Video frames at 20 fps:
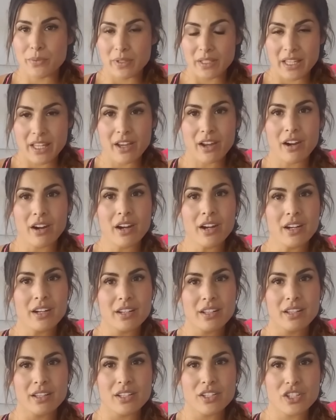really hard
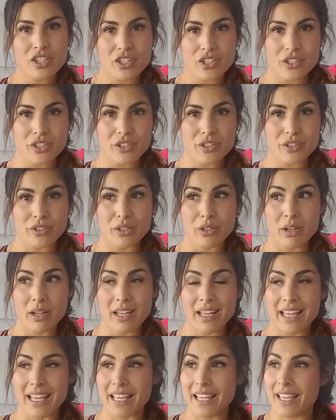to
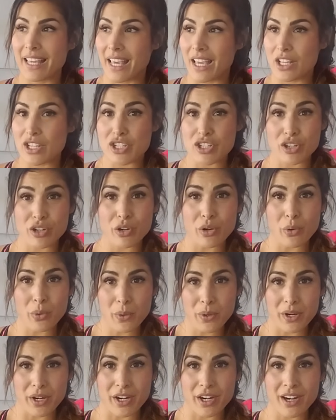engage your
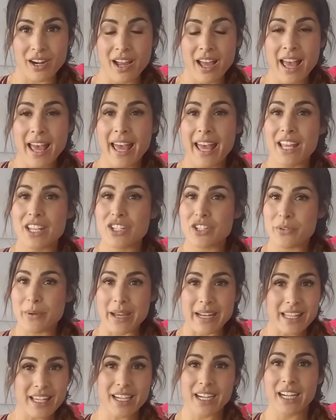core and do
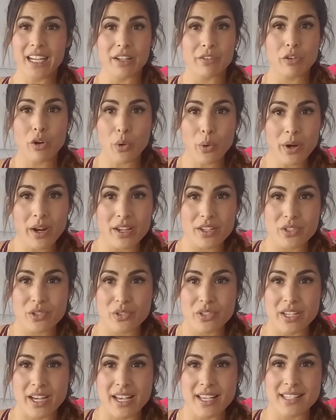any kind of core
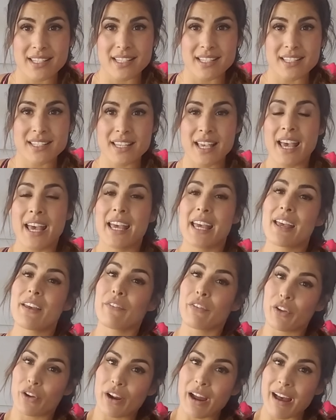exercises
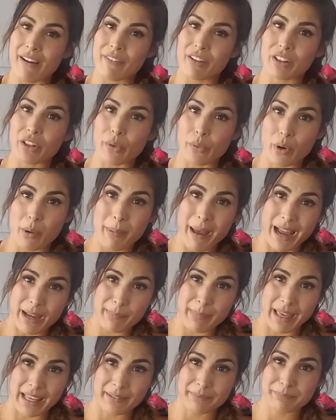if you're having lower
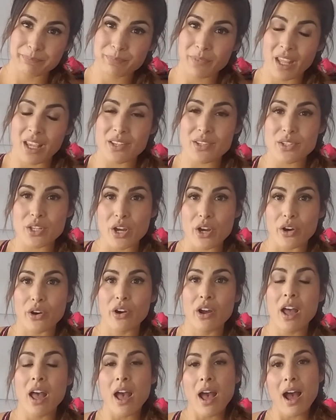back pain. So